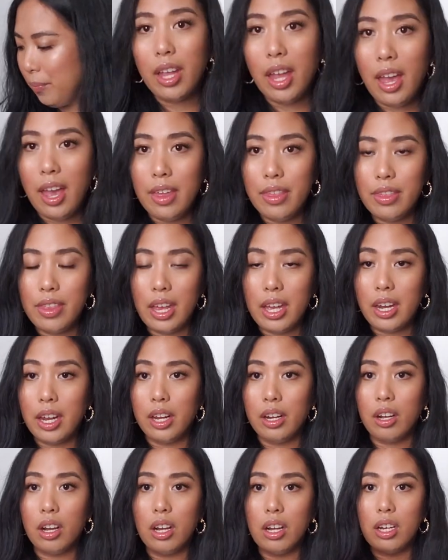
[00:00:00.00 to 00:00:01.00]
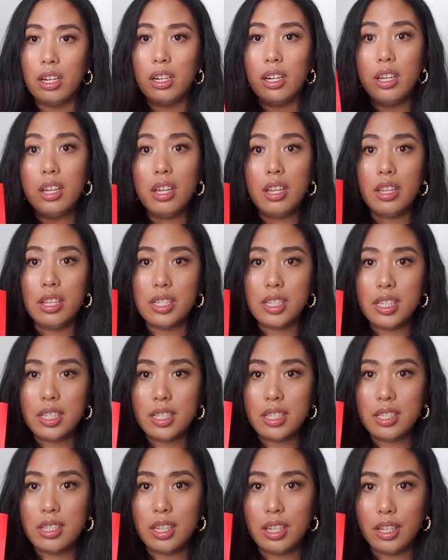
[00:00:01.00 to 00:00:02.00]
And then I got, this
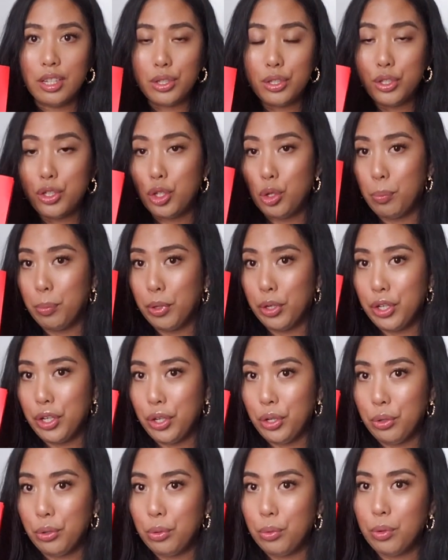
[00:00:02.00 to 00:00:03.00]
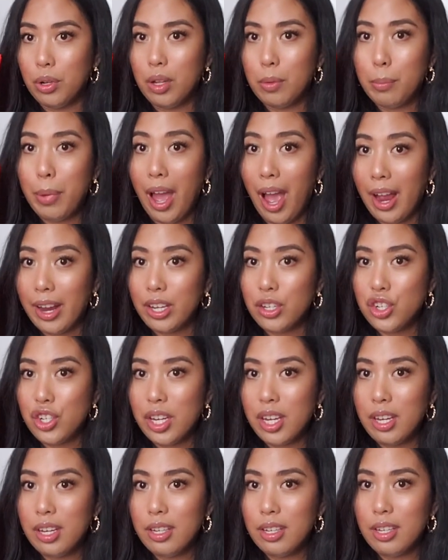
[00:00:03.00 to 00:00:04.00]
is the Super U
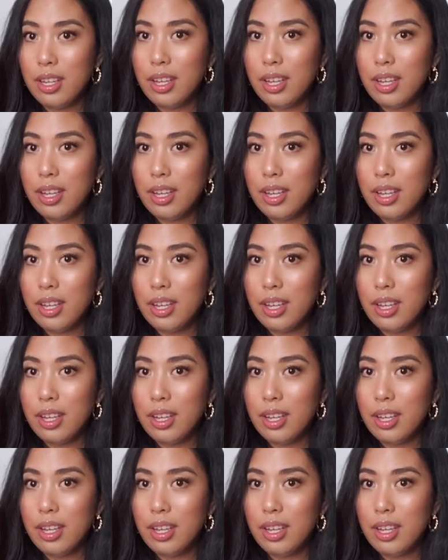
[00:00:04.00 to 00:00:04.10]
packaging.